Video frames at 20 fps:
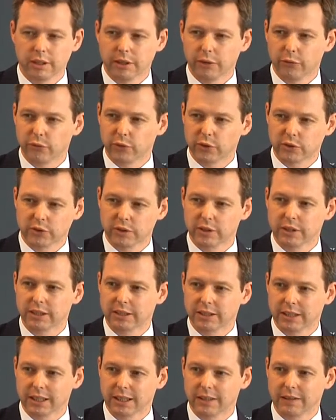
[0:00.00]

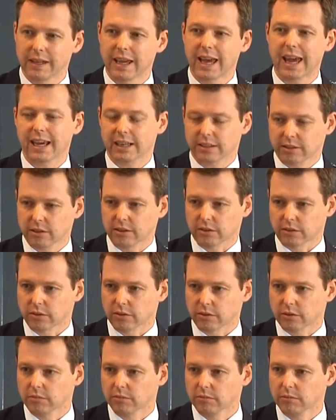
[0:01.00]
facilitate the
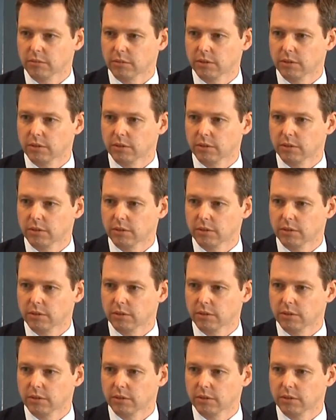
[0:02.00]
access